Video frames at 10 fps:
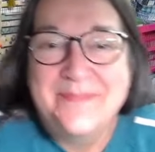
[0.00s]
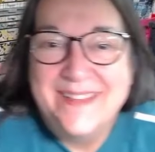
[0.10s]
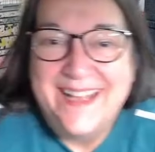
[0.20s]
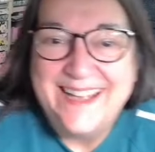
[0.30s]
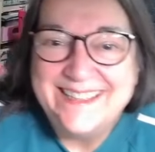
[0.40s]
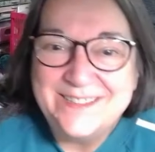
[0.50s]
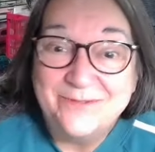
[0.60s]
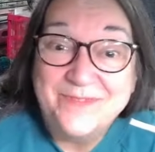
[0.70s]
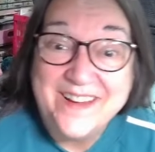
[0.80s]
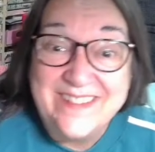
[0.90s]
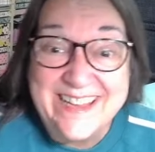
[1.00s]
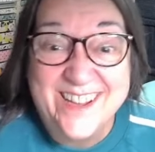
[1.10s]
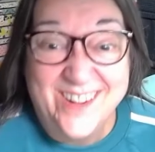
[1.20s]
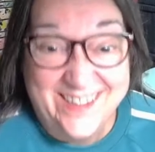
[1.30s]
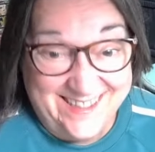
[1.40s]
has very
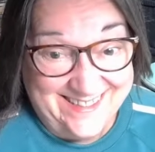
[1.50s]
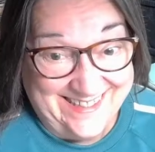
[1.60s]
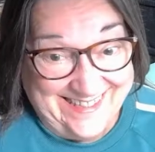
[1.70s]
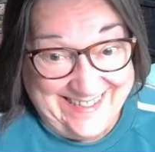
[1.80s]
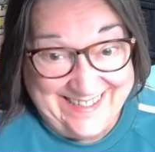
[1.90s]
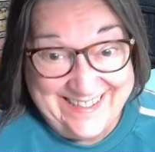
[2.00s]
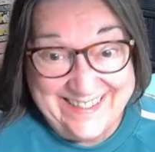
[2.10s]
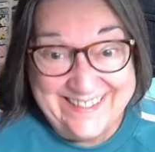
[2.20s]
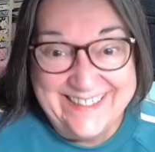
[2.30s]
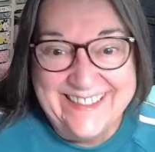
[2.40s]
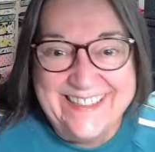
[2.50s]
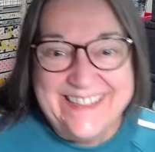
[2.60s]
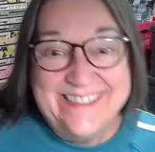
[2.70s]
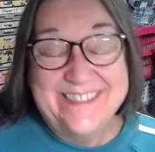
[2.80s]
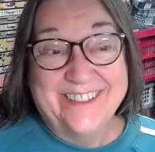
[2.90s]
kindly
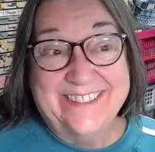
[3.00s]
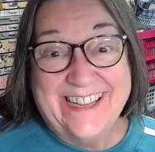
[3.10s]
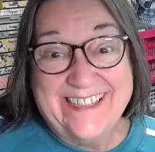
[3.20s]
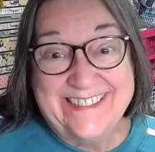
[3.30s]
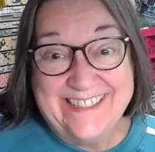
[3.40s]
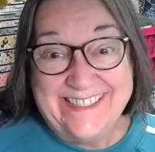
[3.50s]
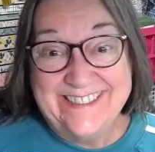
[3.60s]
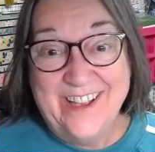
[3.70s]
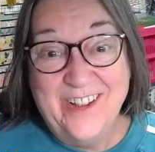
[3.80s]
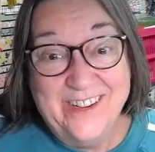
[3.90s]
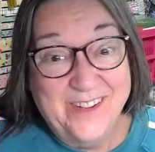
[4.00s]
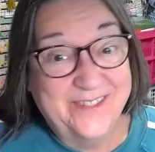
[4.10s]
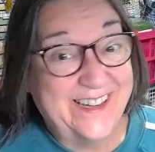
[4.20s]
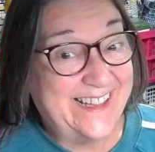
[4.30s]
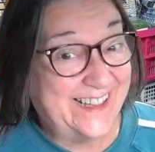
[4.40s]
donated a
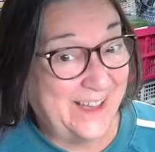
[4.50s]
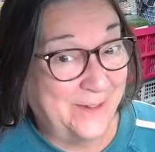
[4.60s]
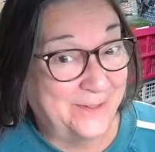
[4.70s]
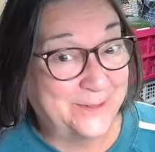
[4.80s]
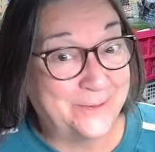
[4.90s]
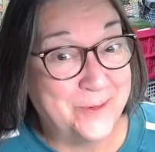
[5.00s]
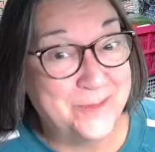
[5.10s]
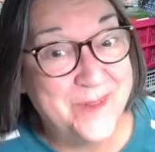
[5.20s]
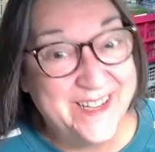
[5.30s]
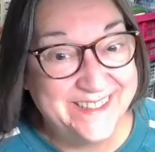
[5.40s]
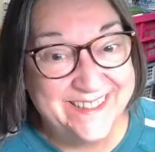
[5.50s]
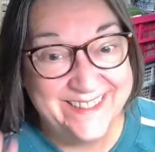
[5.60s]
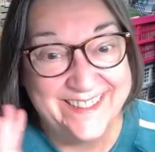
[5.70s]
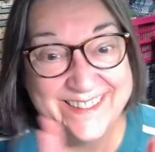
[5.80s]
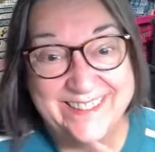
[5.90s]
lovely gift for one
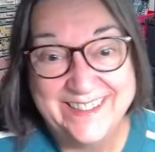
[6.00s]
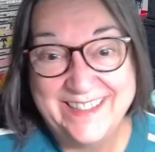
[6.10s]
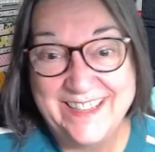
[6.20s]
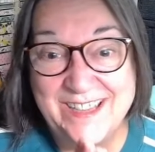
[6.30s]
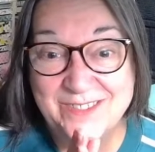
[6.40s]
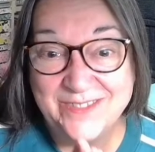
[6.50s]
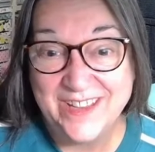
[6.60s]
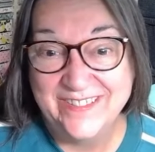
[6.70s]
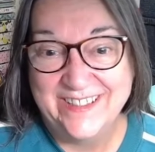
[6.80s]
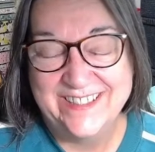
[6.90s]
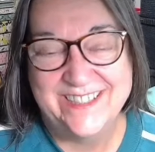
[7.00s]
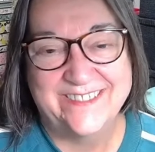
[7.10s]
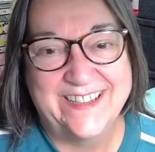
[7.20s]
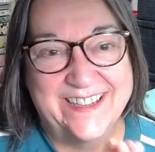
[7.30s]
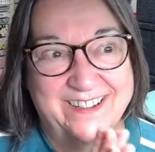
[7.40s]
lucky viewer
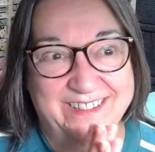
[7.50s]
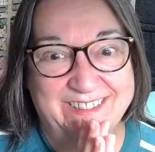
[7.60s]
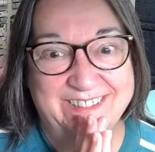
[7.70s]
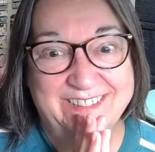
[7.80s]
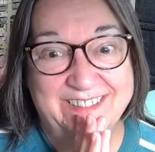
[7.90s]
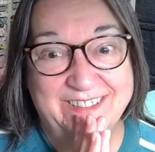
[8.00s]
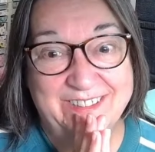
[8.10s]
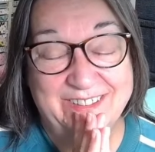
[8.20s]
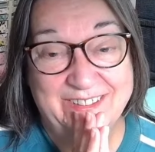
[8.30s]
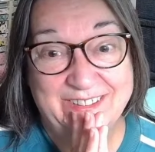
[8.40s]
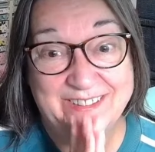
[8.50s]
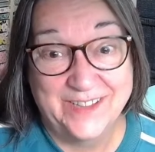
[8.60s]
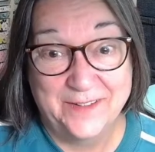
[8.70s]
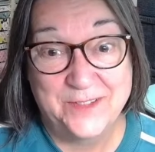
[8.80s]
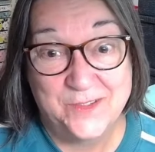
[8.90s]
during our
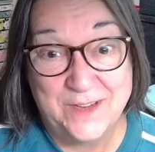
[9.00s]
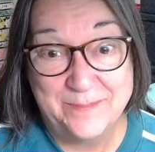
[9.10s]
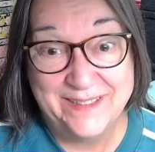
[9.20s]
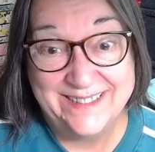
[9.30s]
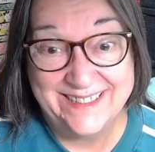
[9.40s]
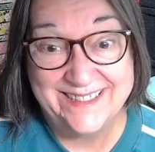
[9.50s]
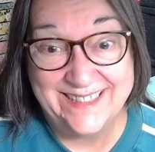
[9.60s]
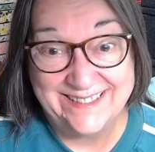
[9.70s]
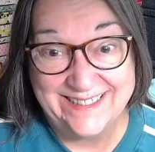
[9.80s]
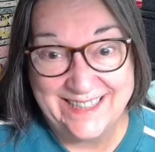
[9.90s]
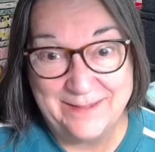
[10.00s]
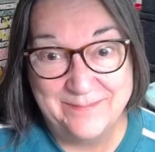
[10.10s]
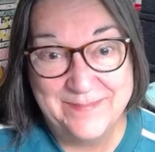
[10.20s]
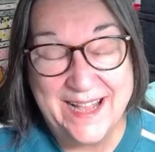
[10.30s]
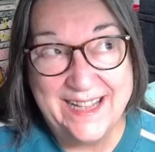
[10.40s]
live stream this Saturday.
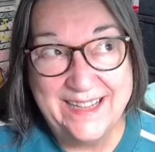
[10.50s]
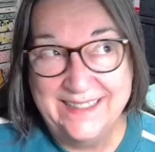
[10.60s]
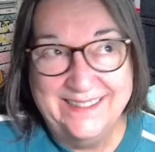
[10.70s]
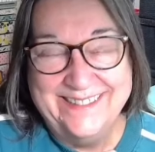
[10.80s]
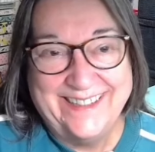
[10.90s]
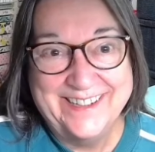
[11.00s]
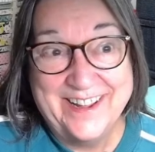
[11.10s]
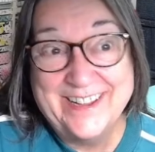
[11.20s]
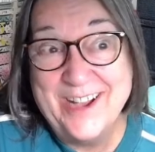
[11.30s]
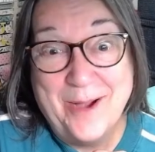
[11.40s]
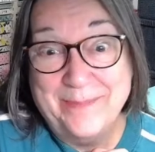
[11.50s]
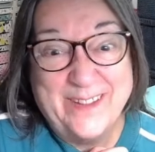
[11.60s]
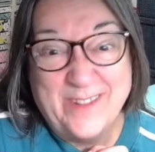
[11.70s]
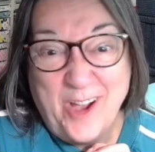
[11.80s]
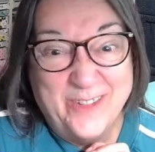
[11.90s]
I can't
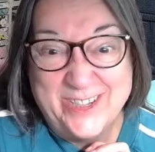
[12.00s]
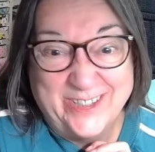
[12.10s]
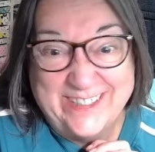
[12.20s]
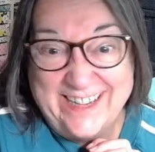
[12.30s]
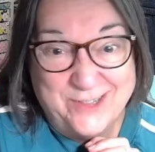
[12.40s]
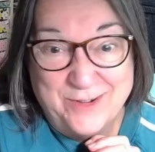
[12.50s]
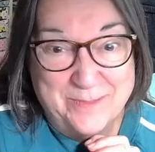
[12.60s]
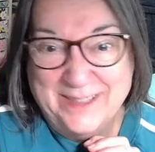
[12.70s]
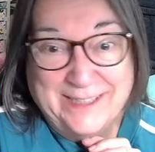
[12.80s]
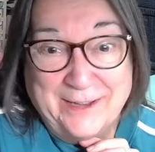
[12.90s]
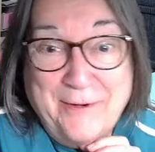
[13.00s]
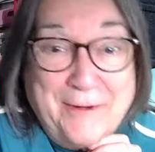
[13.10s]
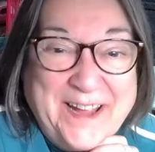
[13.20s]
believe it. I wish I could enter it myself.